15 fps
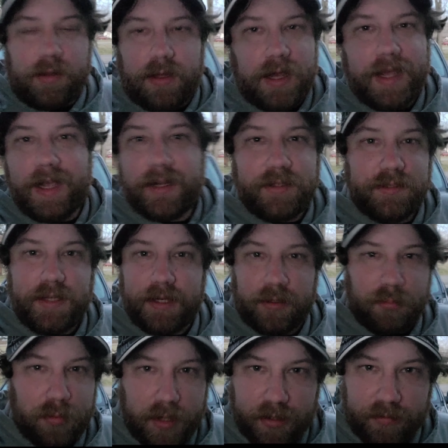I had to take a
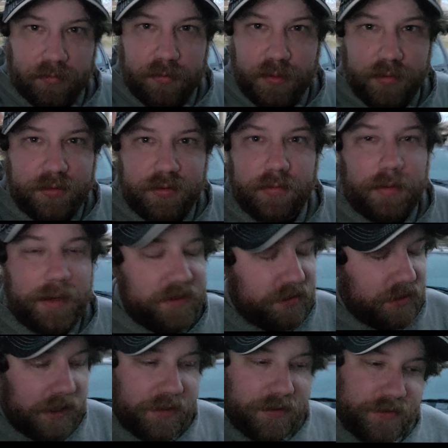break from YouTube.
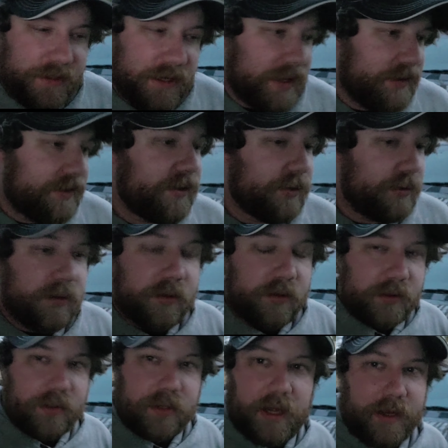I just had to.
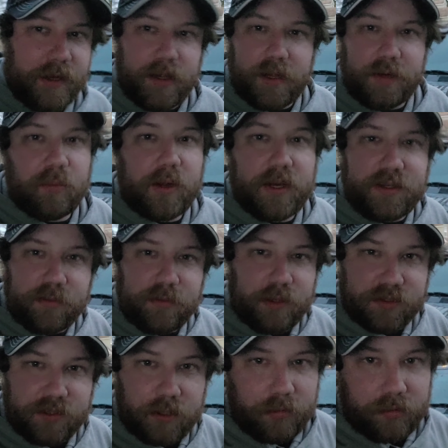I had way too
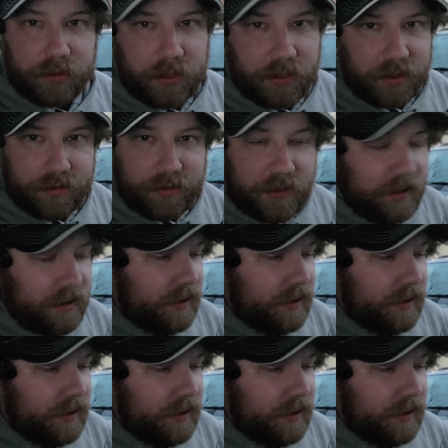much going on.